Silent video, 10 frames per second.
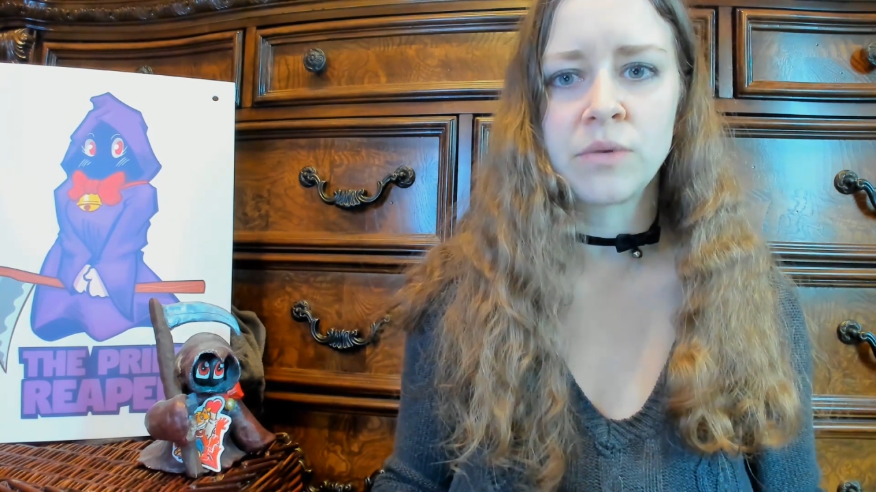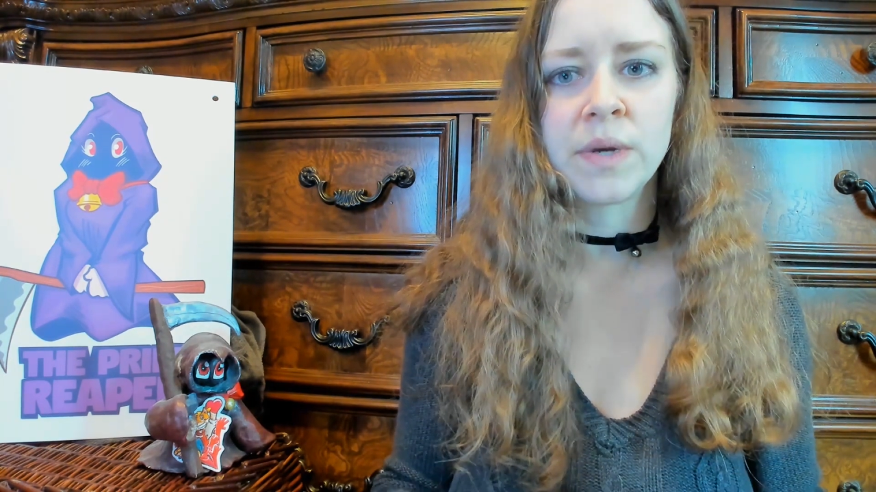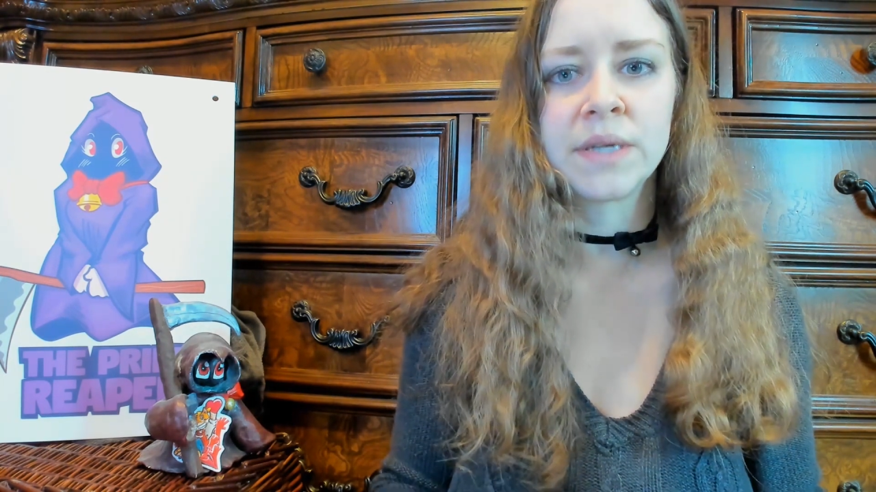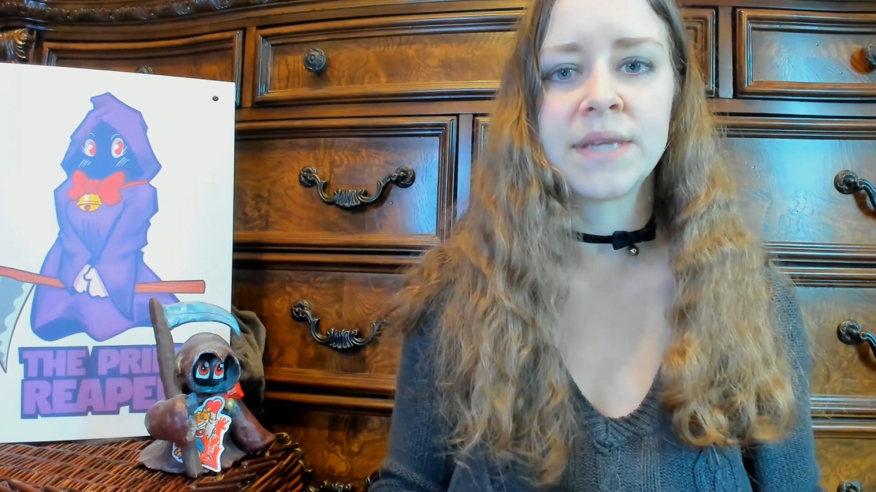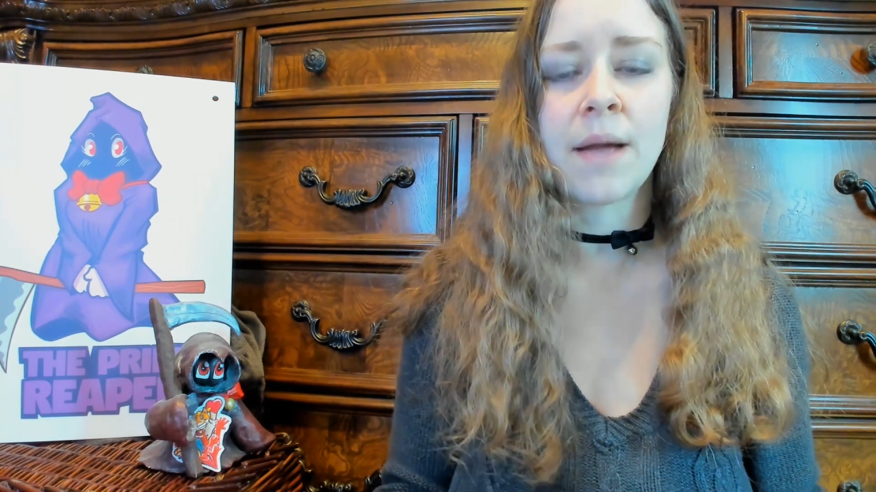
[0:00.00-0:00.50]
to
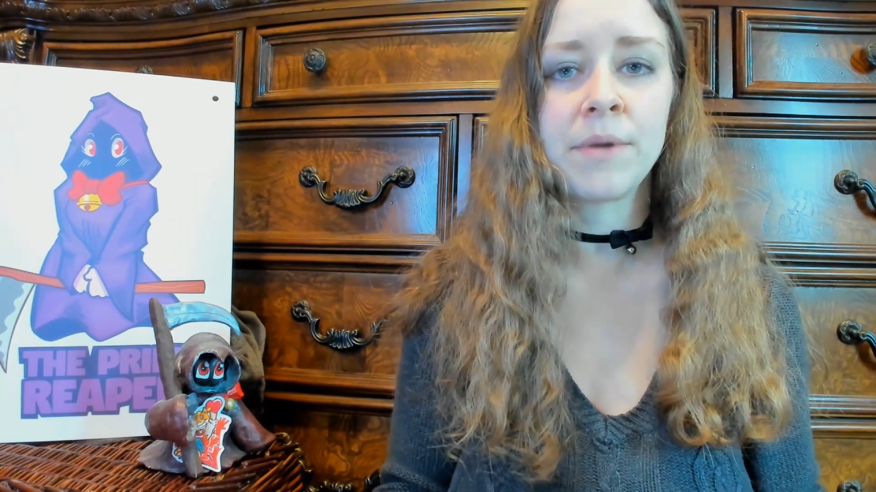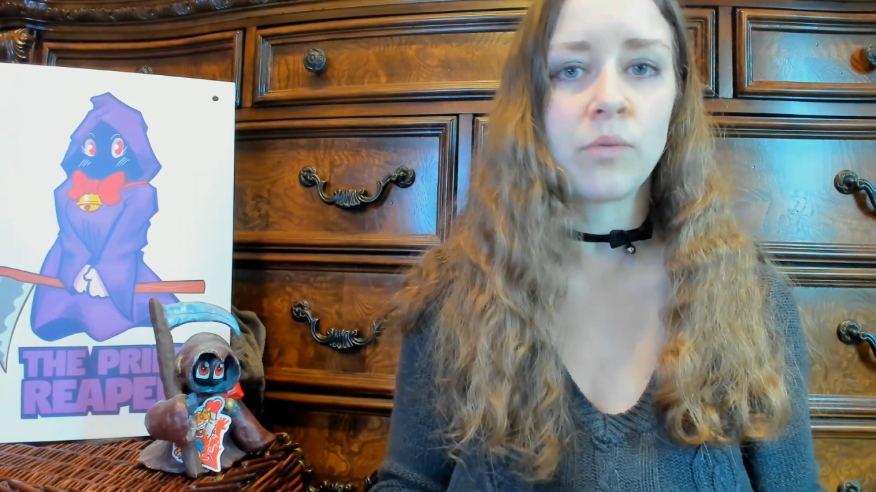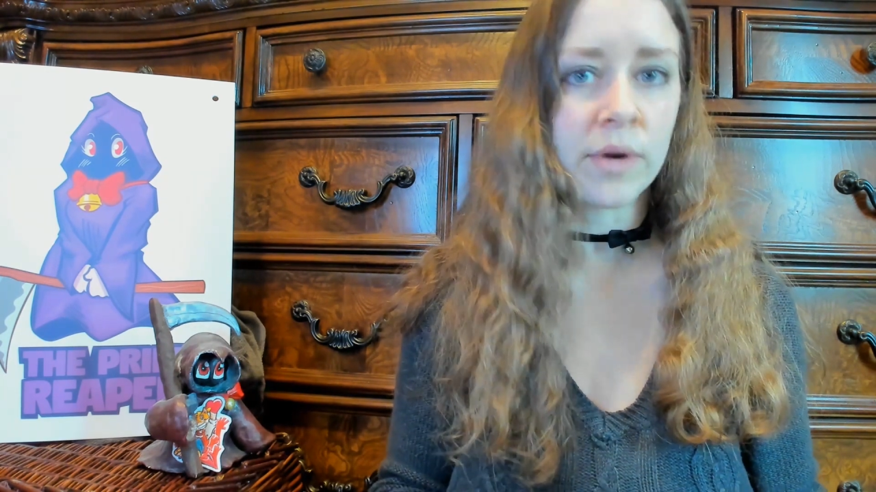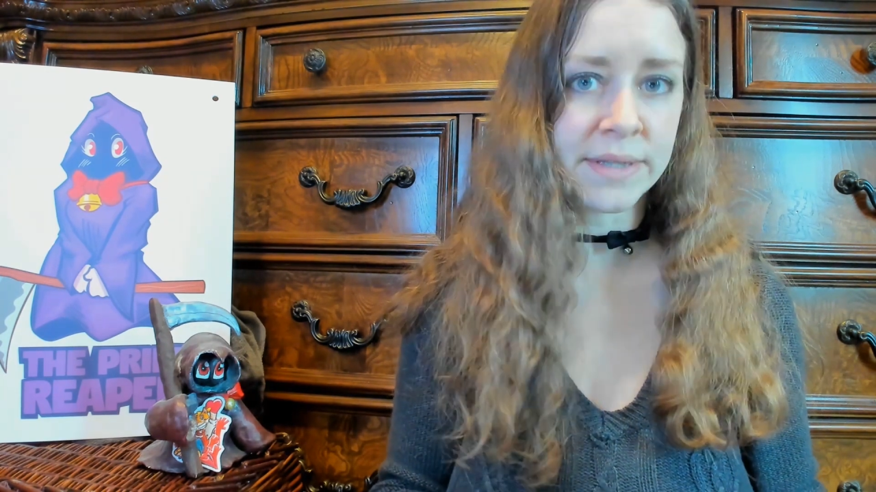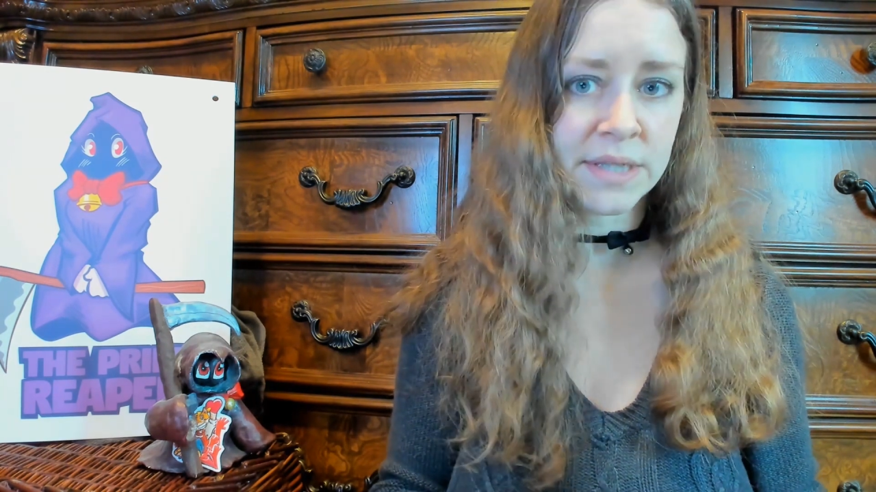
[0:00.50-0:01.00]
examine
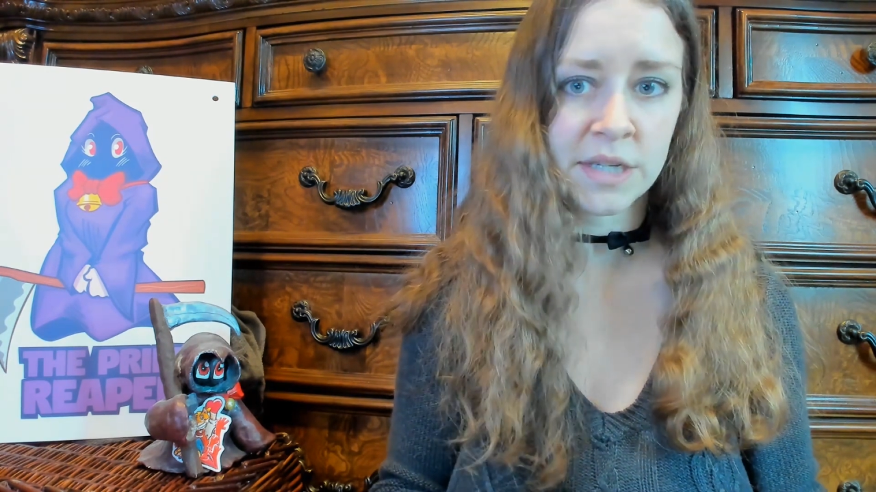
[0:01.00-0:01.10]
one's